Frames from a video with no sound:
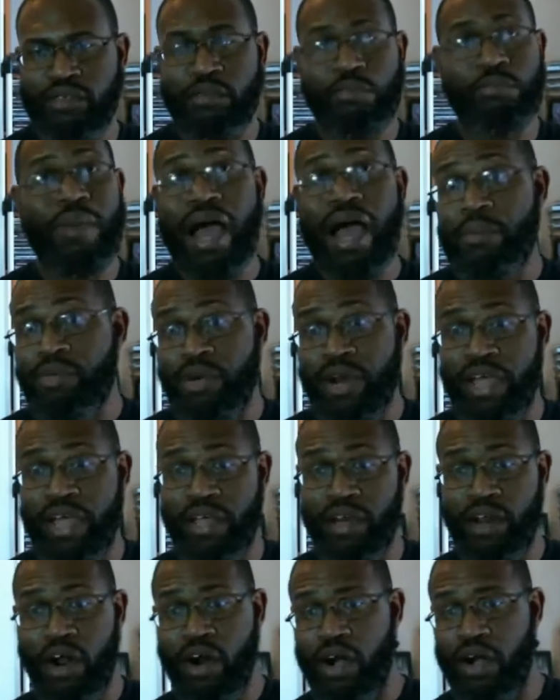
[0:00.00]
My
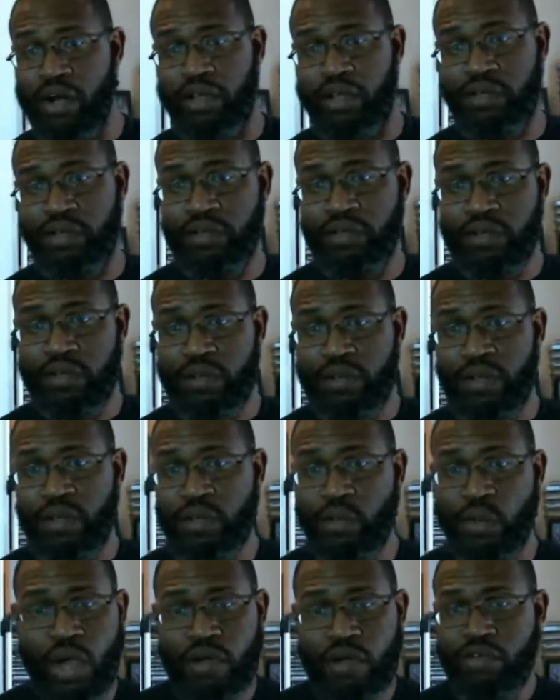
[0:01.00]
brand, Art,
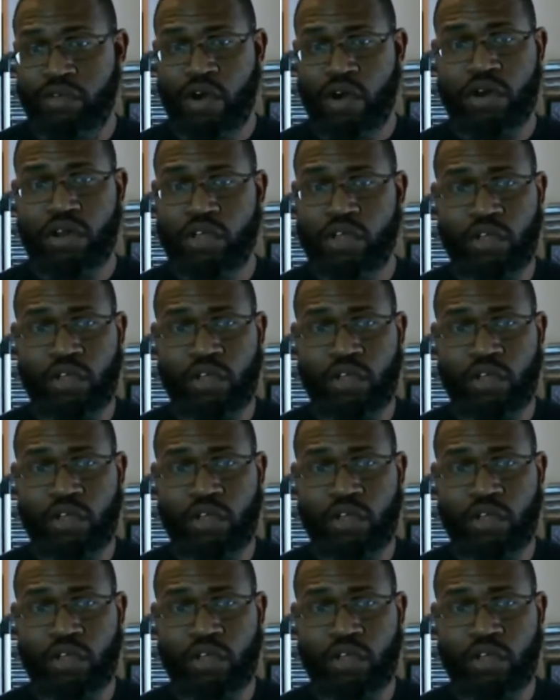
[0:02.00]
you haven't heard of